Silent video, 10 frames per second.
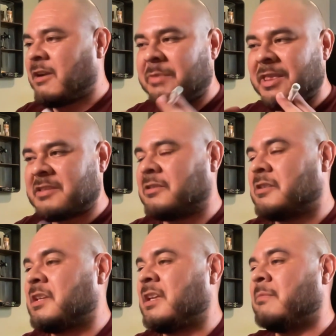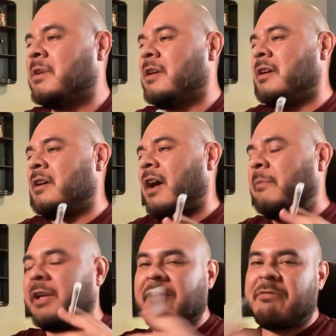everybody that's on the team, I'm
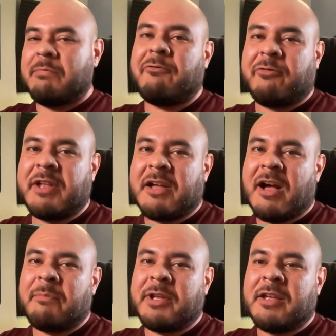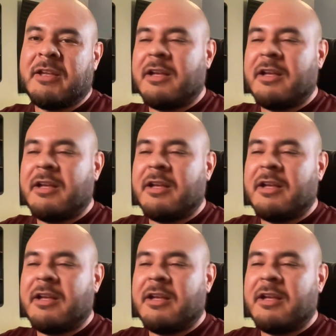going to give them a free copy.